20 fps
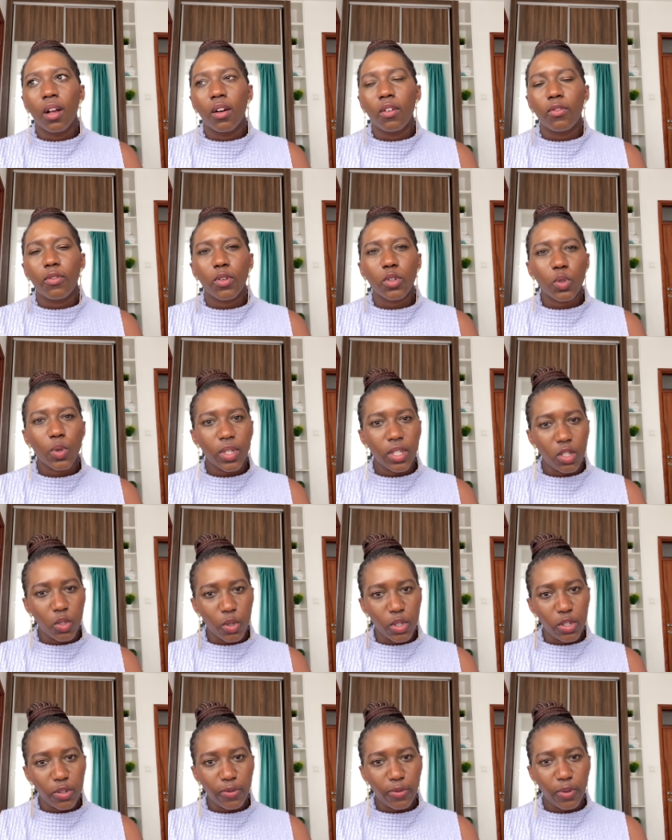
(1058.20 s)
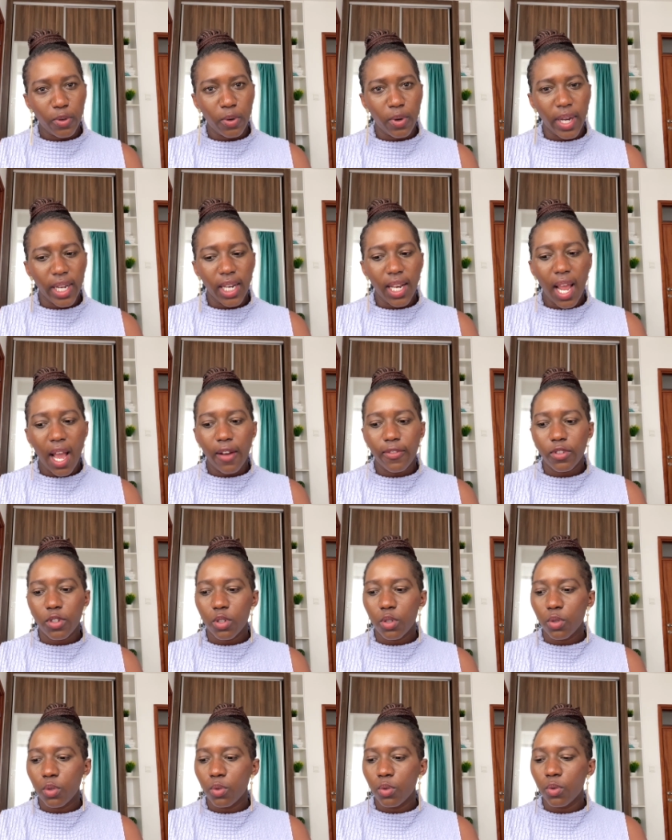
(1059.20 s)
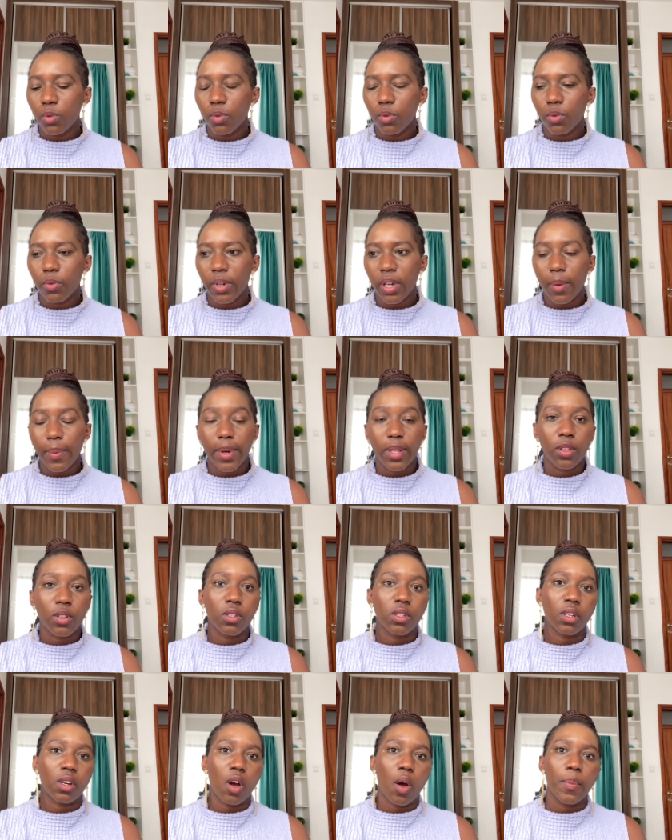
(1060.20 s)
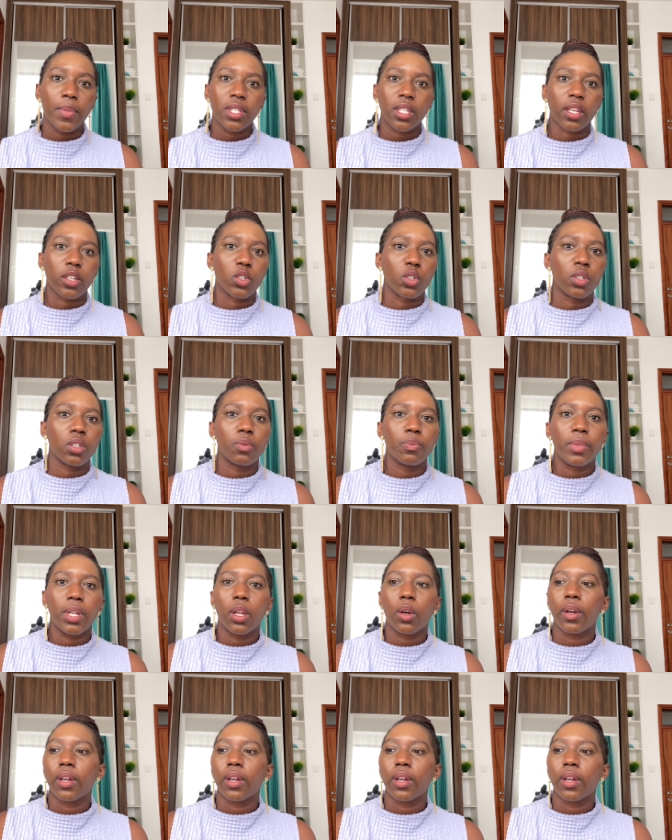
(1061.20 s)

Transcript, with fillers: for twenty twenty-four? I'd love to read about those in the comment section below.